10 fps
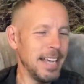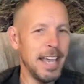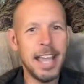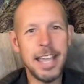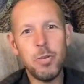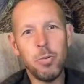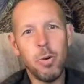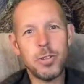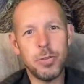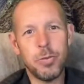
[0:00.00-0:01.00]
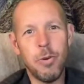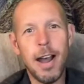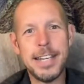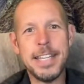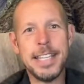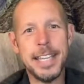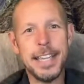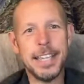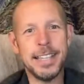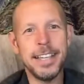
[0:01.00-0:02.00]
In the words of Rodney
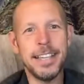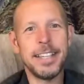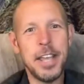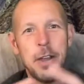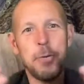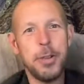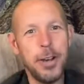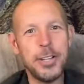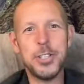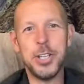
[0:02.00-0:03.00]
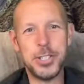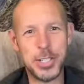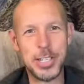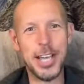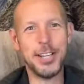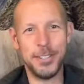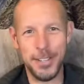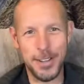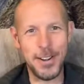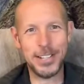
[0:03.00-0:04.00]
King, can't we all just get
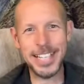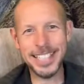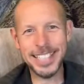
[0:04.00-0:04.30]
along?